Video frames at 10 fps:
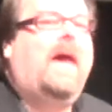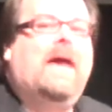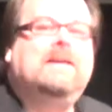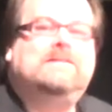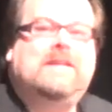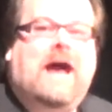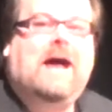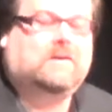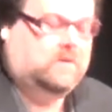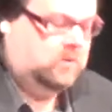
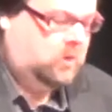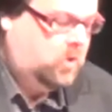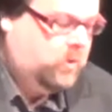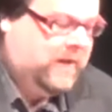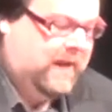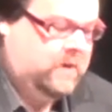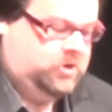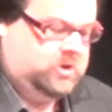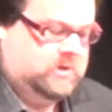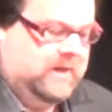exact
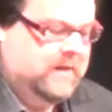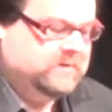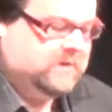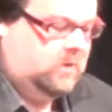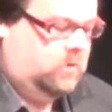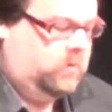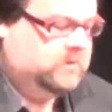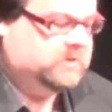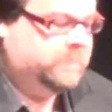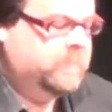location as other
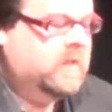ones.